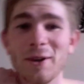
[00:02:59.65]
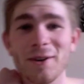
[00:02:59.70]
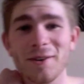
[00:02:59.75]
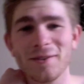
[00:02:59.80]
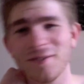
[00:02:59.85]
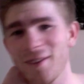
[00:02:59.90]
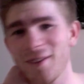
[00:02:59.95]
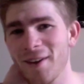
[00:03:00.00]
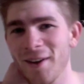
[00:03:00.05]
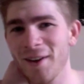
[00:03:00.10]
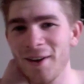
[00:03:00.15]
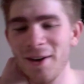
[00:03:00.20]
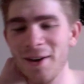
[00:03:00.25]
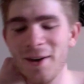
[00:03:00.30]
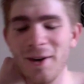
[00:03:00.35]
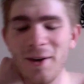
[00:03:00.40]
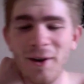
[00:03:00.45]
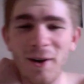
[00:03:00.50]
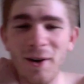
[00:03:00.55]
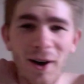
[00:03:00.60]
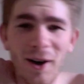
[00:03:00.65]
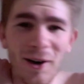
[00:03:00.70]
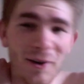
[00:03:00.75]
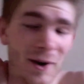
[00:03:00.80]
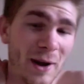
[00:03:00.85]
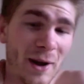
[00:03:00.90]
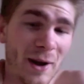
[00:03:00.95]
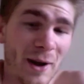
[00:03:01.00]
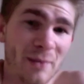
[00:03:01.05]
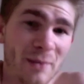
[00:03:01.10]
a
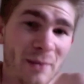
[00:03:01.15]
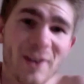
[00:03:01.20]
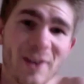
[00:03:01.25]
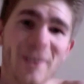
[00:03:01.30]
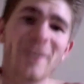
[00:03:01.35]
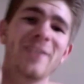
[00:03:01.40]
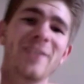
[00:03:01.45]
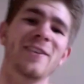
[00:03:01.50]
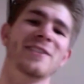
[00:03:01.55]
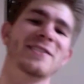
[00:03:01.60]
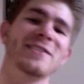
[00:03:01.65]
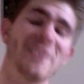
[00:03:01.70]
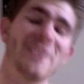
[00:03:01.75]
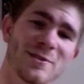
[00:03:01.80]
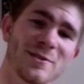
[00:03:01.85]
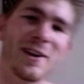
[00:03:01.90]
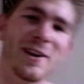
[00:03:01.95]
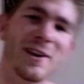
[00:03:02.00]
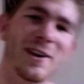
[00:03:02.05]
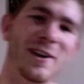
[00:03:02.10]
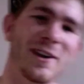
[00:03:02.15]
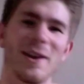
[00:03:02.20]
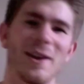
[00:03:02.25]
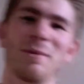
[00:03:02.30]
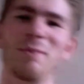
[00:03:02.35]
rap song on there because that's what kind of got me